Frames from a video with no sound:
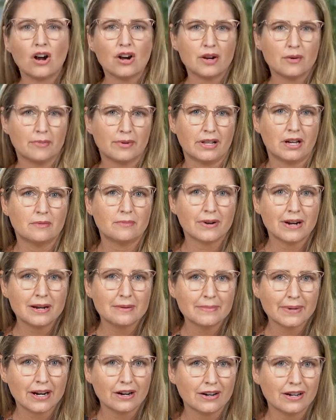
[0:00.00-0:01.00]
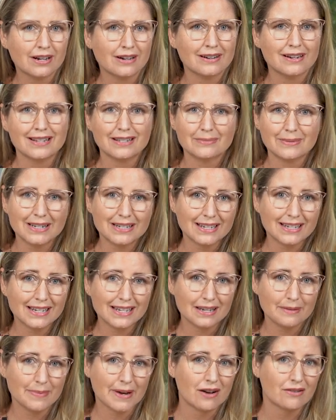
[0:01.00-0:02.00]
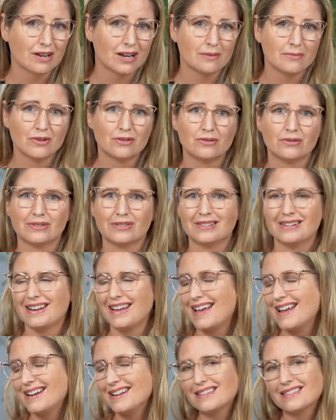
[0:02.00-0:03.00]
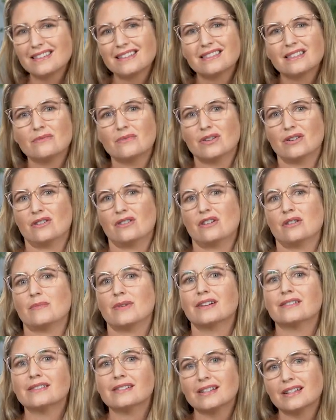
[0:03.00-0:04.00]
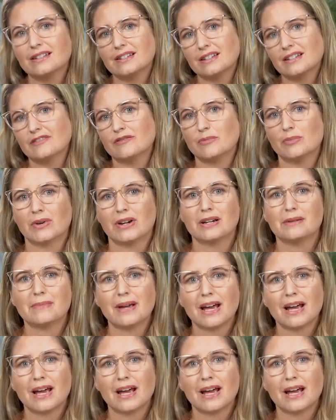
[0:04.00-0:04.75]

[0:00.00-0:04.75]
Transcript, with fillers: Our blood-brain barrier is meant to keep out chemicals and anything that would harm our sensitive brain